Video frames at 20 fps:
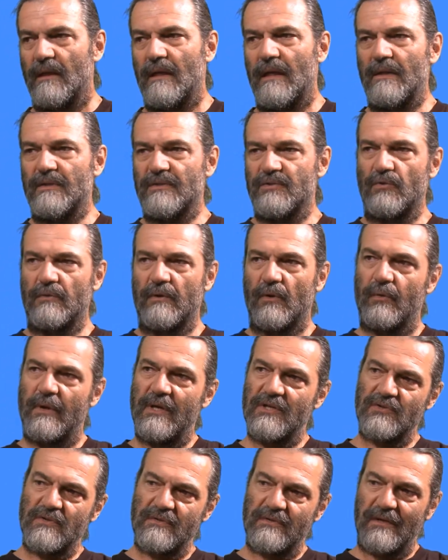And so the
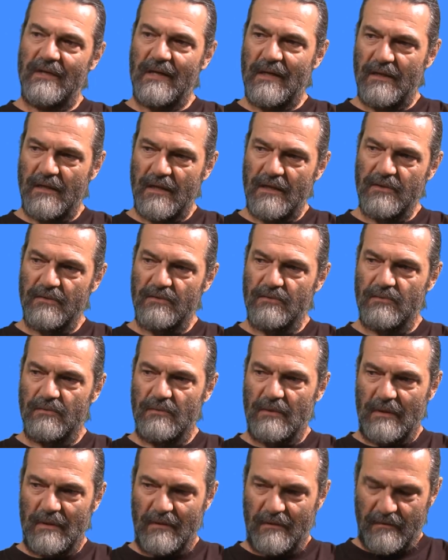questions that
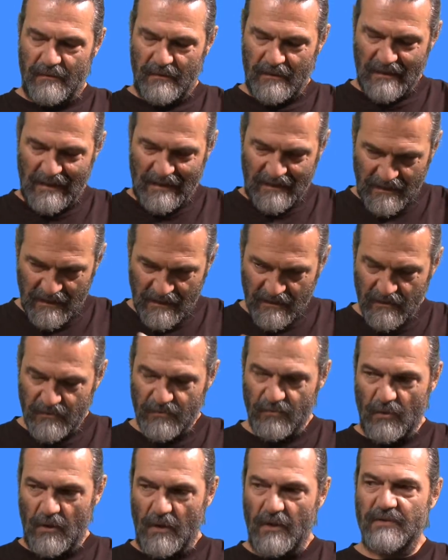I needed
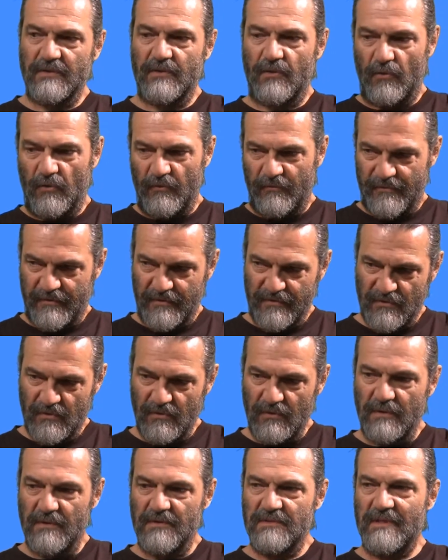to ask of the
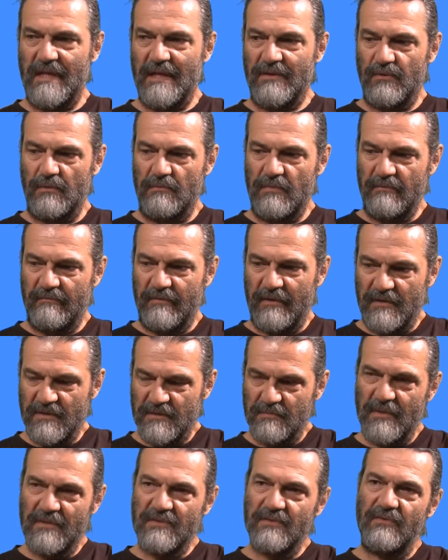students had to be very
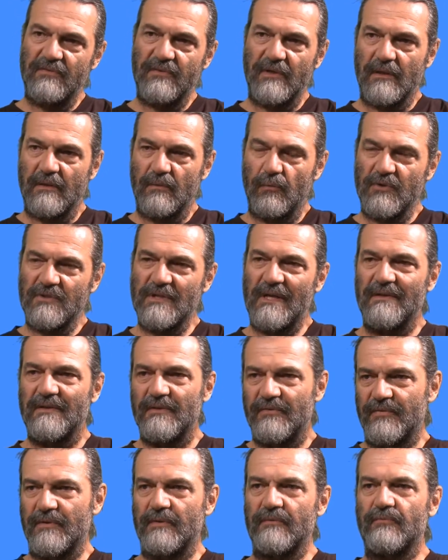specific, which are
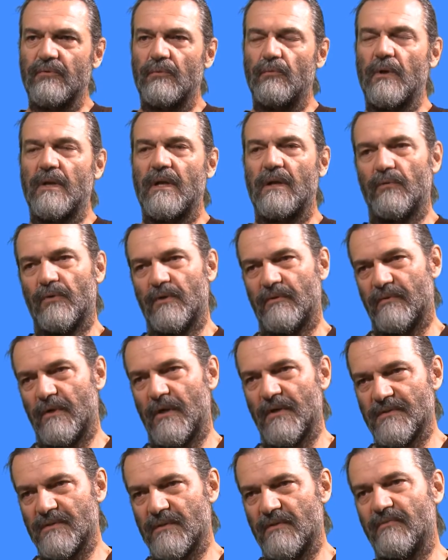different from what I would have
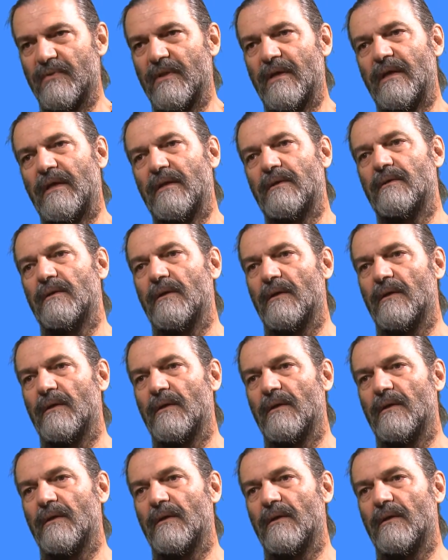asked if they had